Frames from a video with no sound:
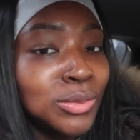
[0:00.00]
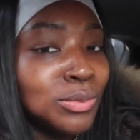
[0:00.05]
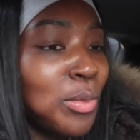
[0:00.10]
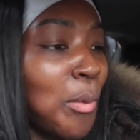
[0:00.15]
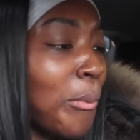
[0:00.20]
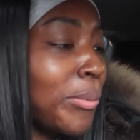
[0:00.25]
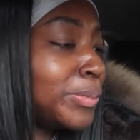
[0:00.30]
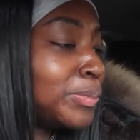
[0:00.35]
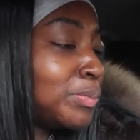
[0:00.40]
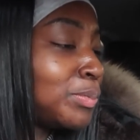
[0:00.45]
is.
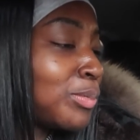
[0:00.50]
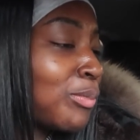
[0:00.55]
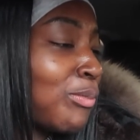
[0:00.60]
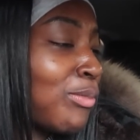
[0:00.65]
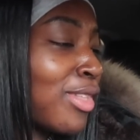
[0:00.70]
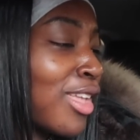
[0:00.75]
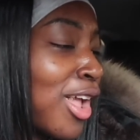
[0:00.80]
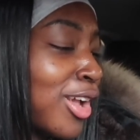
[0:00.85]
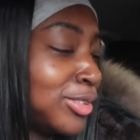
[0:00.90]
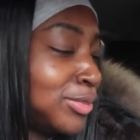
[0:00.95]

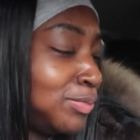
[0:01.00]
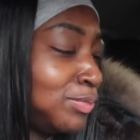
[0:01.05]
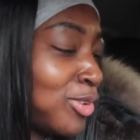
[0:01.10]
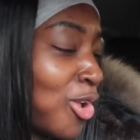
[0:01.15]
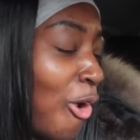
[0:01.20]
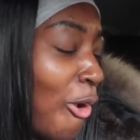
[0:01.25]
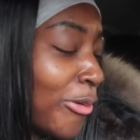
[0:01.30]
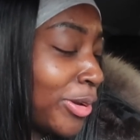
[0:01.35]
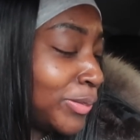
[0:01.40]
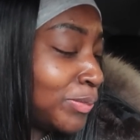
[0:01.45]
it?
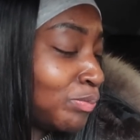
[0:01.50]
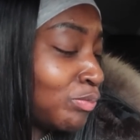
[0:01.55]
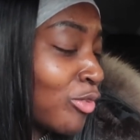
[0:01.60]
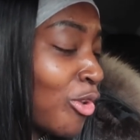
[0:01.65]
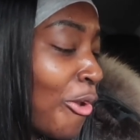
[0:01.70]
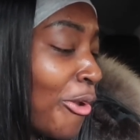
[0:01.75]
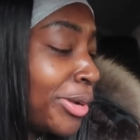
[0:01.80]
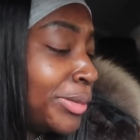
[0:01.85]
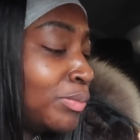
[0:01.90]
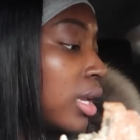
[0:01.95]

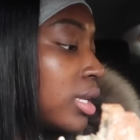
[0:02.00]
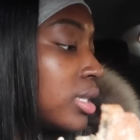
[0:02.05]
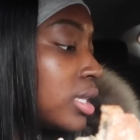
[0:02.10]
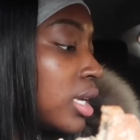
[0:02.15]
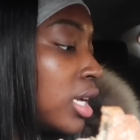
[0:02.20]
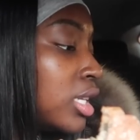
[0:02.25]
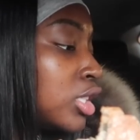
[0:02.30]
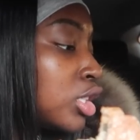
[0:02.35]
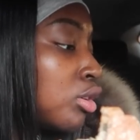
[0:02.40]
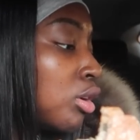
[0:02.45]
it
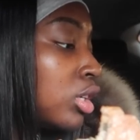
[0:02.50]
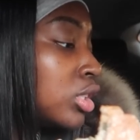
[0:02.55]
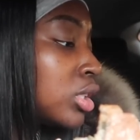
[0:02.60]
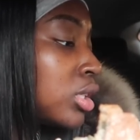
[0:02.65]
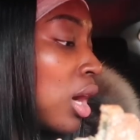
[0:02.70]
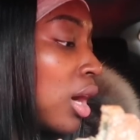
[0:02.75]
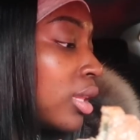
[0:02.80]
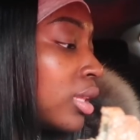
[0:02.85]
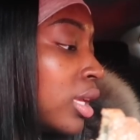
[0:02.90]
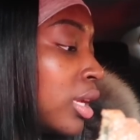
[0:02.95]
contains crushed
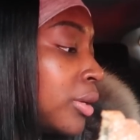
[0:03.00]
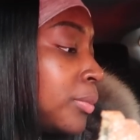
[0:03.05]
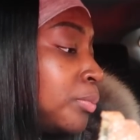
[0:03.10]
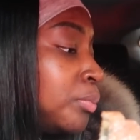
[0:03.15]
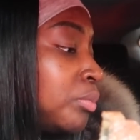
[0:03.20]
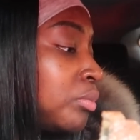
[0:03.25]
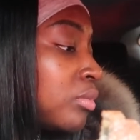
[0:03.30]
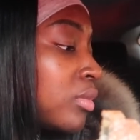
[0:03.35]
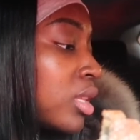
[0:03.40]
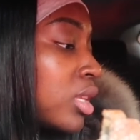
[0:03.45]
garlic,
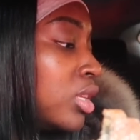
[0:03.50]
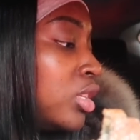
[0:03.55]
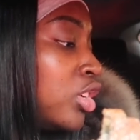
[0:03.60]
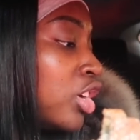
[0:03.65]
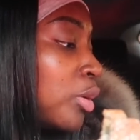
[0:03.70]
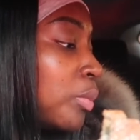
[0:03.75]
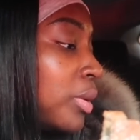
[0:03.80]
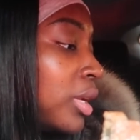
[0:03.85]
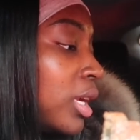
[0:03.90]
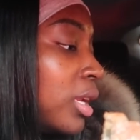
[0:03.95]

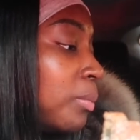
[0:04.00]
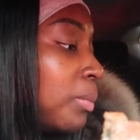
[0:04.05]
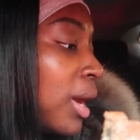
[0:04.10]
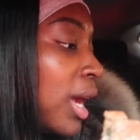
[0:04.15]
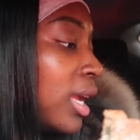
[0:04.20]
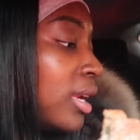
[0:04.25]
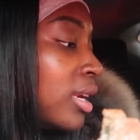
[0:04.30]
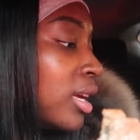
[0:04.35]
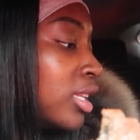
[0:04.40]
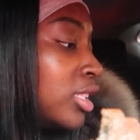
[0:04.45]
European
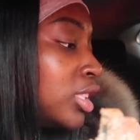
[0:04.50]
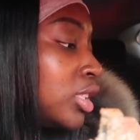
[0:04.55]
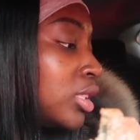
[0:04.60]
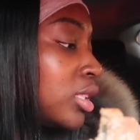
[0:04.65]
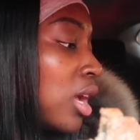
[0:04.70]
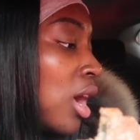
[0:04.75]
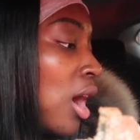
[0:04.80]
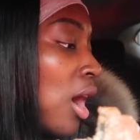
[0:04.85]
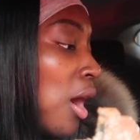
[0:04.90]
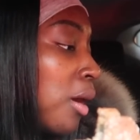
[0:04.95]
pine nuts,
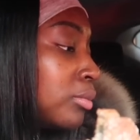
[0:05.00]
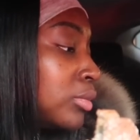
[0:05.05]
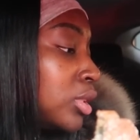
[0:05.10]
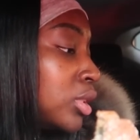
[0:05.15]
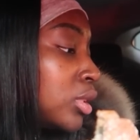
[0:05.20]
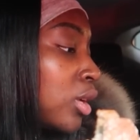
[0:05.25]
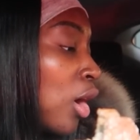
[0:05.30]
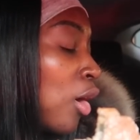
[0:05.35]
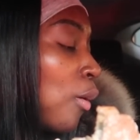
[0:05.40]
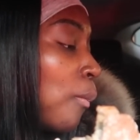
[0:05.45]
um,
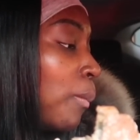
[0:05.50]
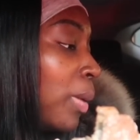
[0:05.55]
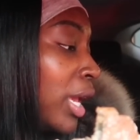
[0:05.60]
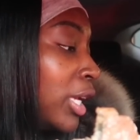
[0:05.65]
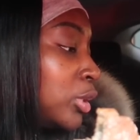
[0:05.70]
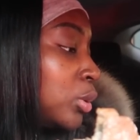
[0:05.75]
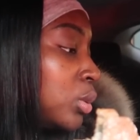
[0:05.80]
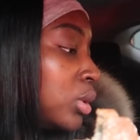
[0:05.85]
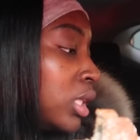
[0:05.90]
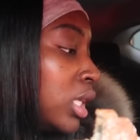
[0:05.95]
salt,
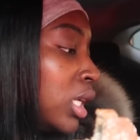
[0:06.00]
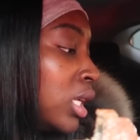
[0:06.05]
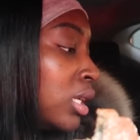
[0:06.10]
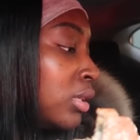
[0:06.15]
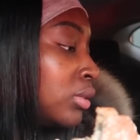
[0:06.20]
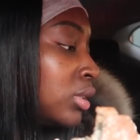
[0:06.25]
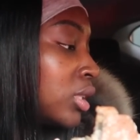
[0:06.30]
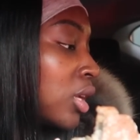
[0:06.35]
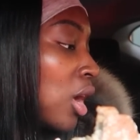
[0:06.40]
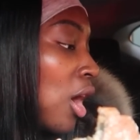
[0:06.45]
basil
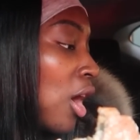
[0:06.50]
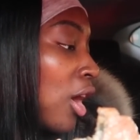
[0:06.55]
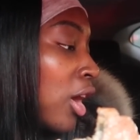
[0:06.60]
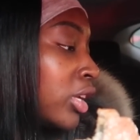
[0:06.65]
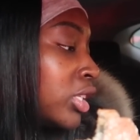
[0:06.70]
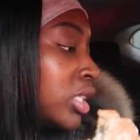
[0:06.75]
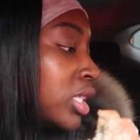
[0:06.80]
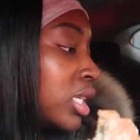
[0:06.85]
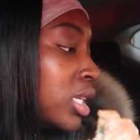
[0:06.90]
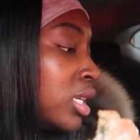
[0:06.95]
leaves,
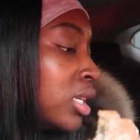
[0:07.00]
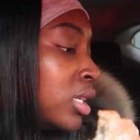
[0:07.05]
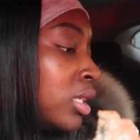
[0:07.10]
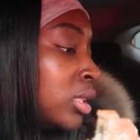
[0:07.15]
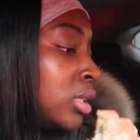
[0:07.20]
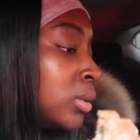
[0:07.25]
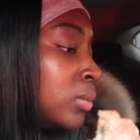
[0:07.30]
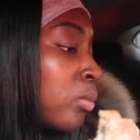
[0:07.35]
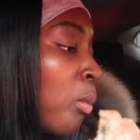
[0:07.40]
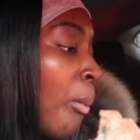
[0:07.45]
hard
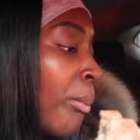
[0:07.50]
cheese,